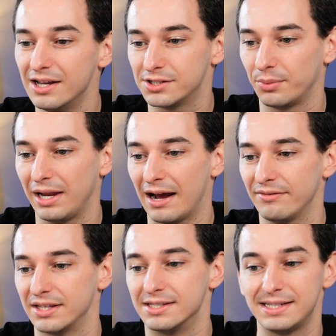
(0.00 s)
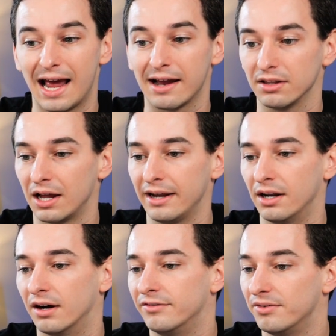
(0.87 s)
So we have this tagline
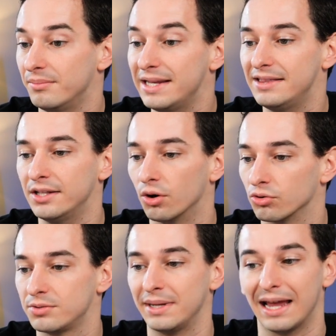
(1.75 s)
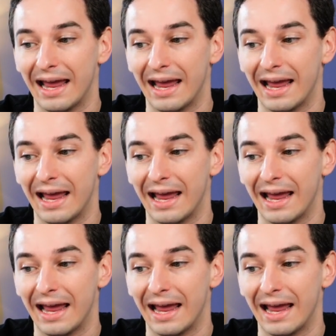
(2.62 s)
of meet the ultimate